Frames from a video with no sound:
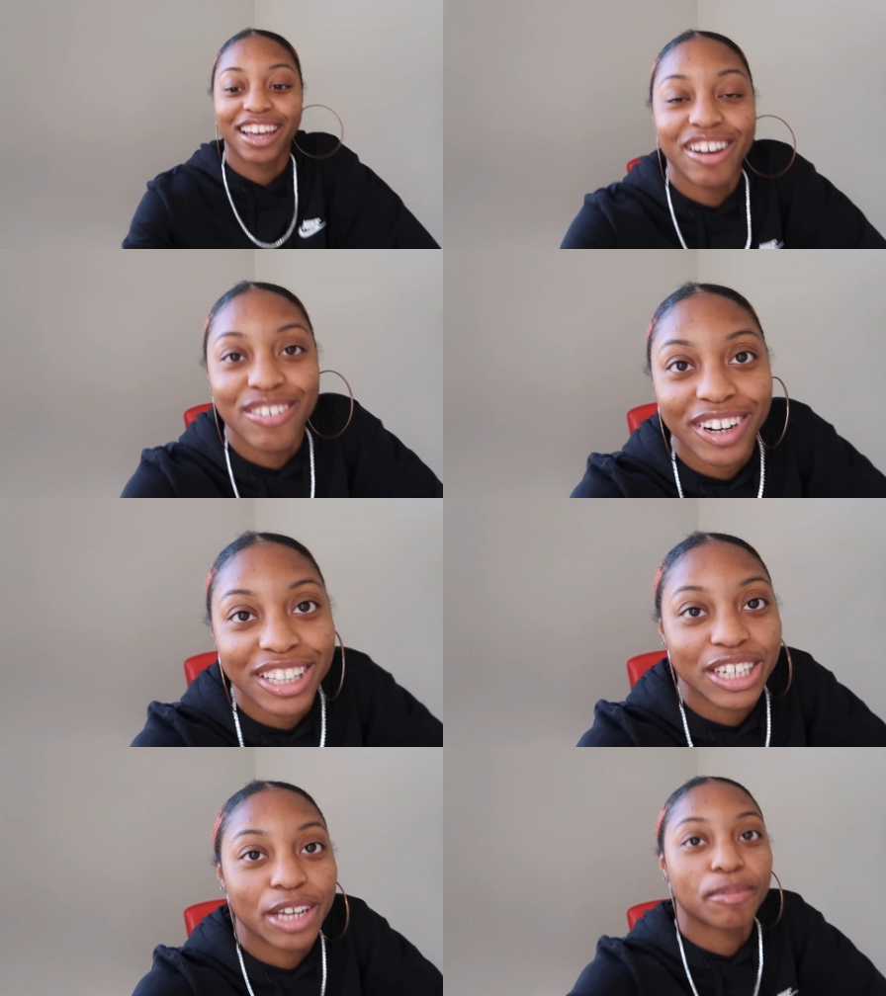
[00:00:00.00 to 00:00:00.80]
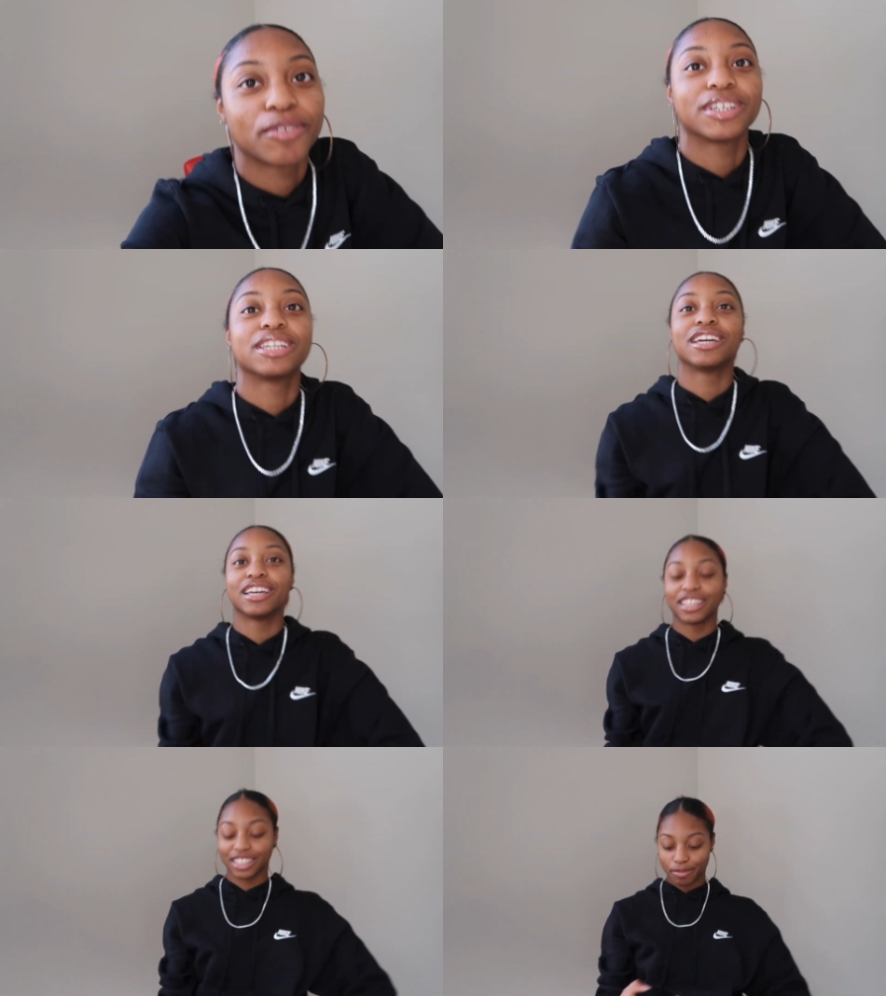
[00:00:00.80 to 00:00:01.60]
I forgot the name of it.
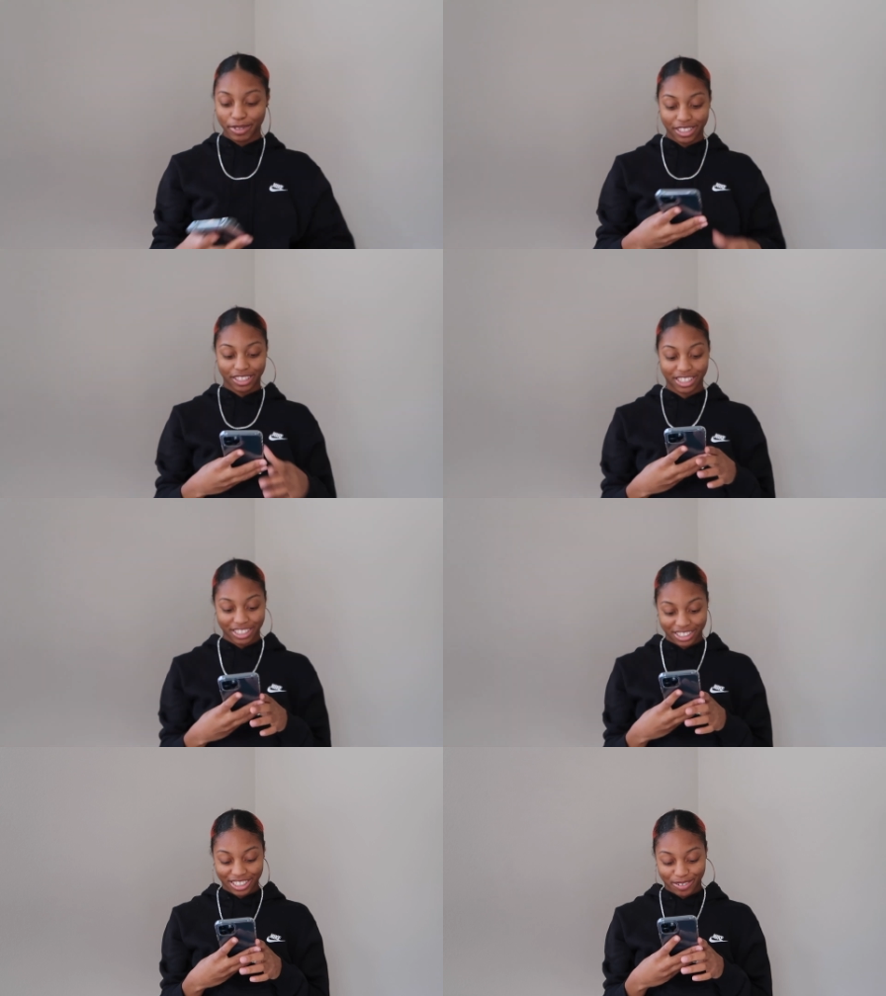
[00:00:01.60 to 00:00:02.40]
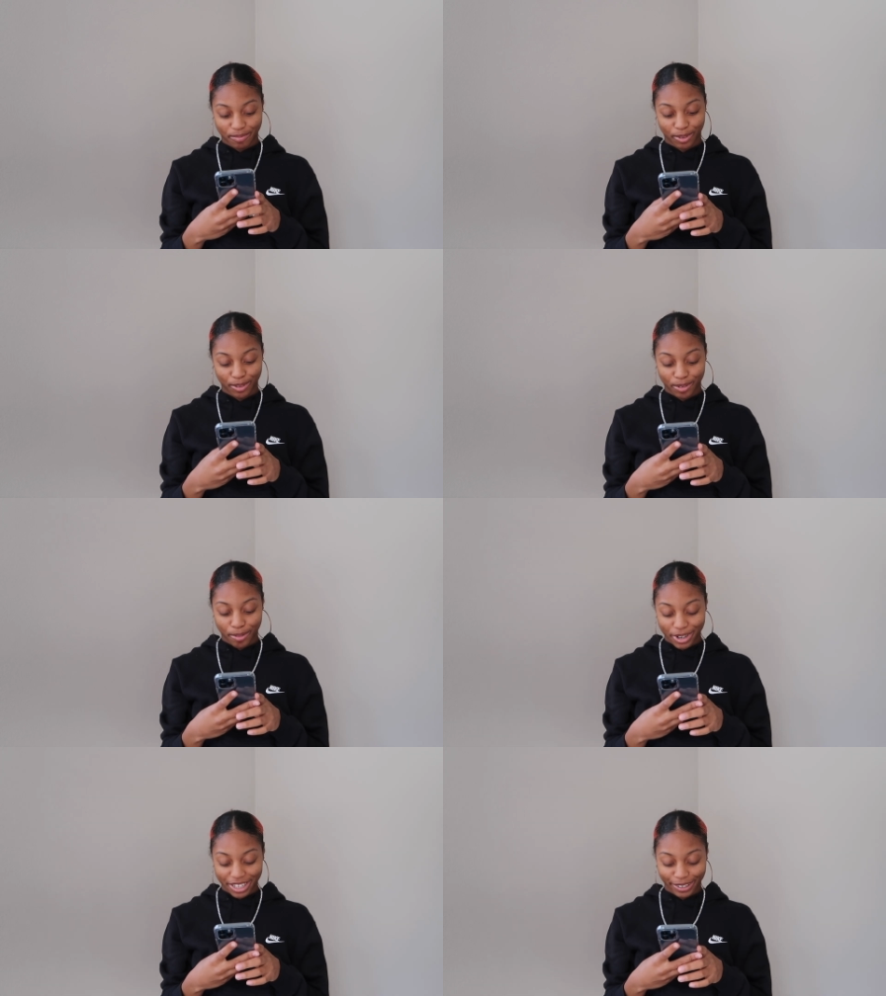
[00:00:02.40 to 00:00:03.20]
Let me look this up real
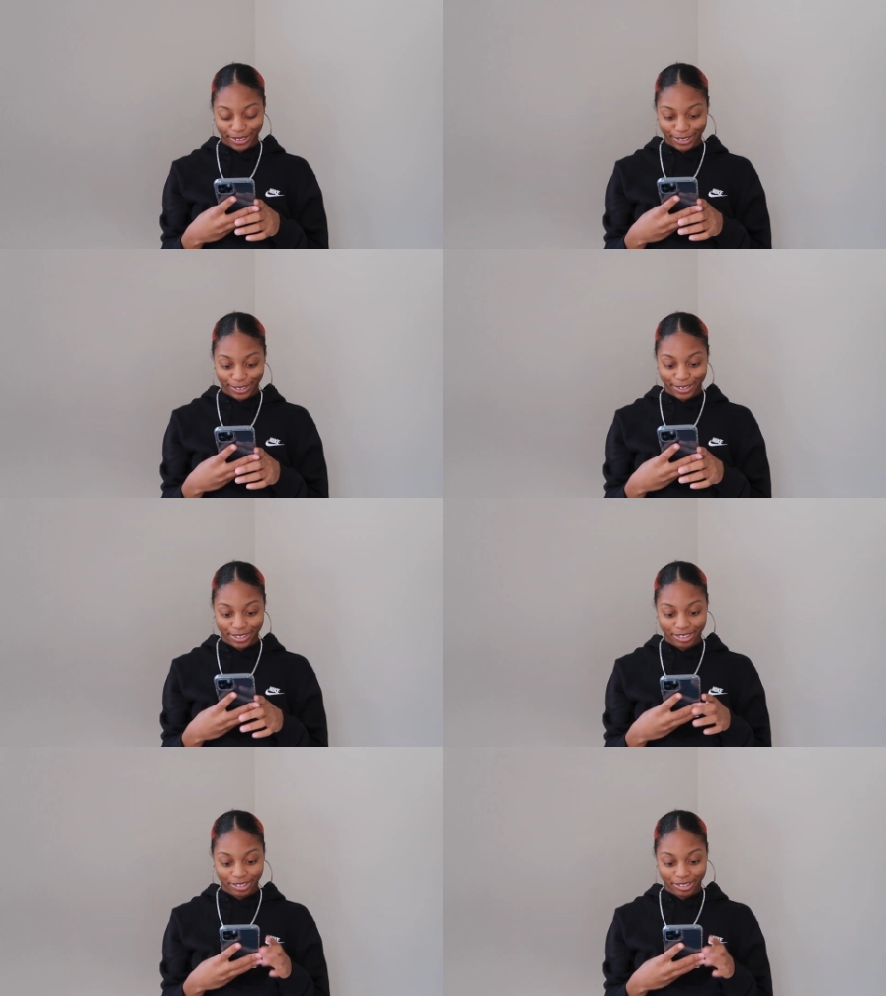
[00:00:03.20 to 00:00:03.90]
quick.